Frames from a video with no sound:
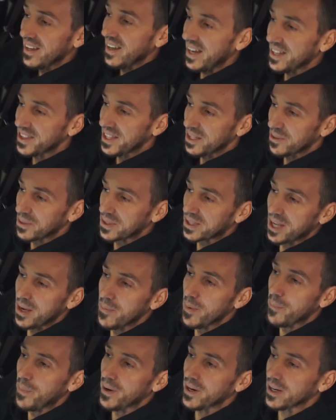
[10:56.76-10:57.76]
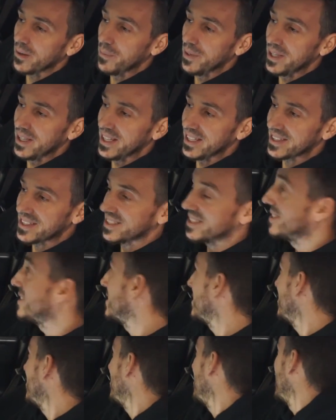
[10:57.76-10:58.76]
I thought it would come apart, but it's
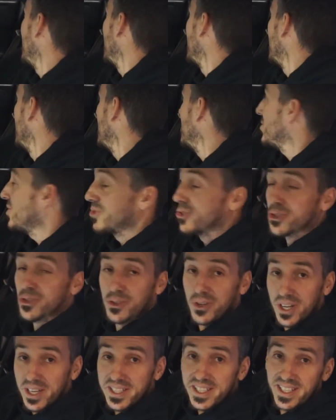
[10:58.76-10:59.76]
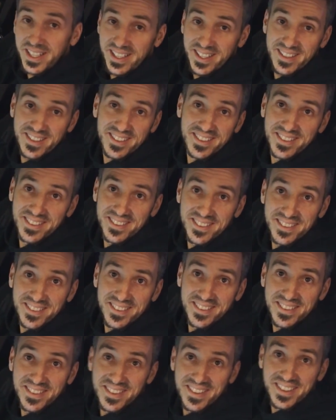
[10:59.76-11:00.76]
still... It's trucking.
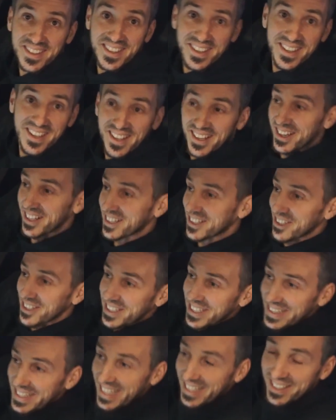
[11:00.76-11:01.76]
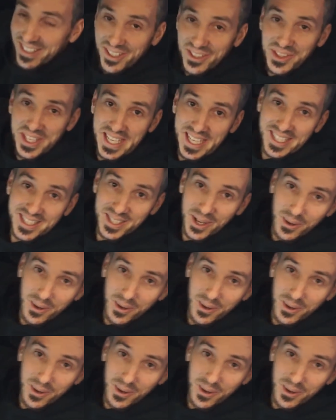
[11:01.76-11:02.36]
Look at that little thing. It's